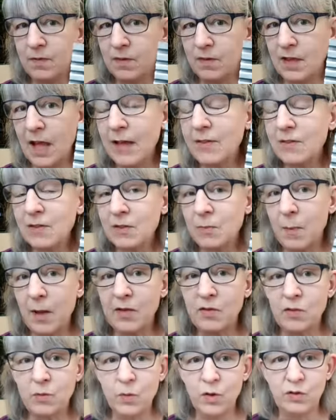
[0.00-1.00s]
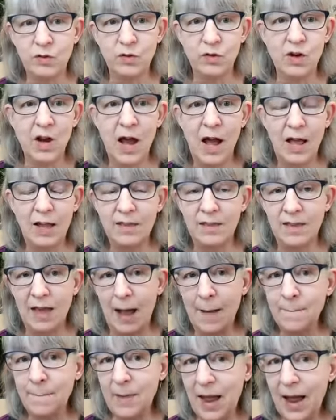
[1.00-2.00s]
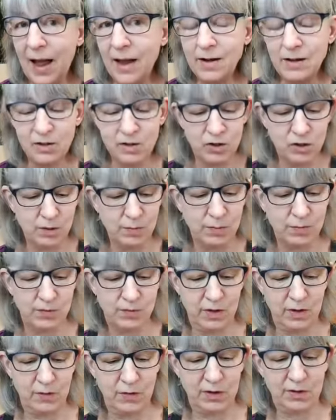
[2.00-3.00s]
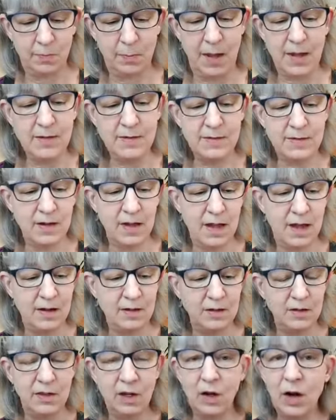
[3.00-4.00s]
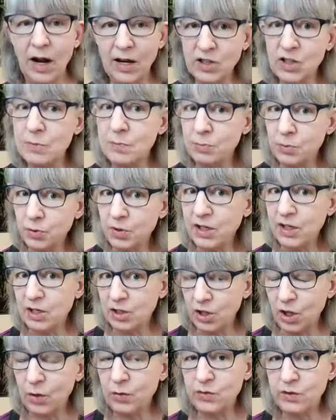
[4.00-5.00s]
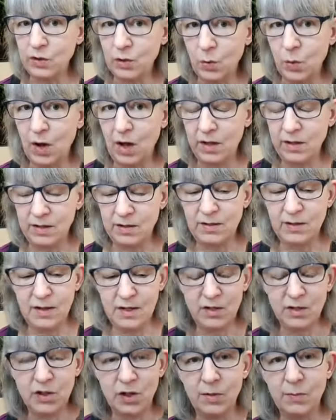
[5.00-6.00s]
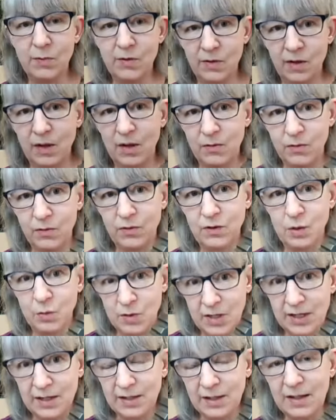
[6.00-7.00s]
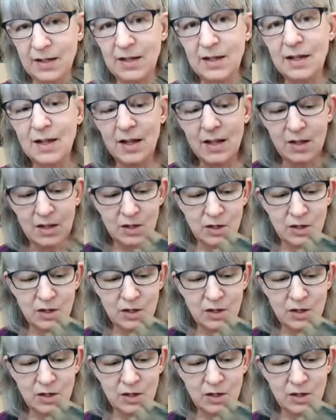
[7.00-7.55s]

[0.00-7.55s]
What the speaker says: less expensive ones are not that bad in terms of expense, and they're actually pretty close in terms of utility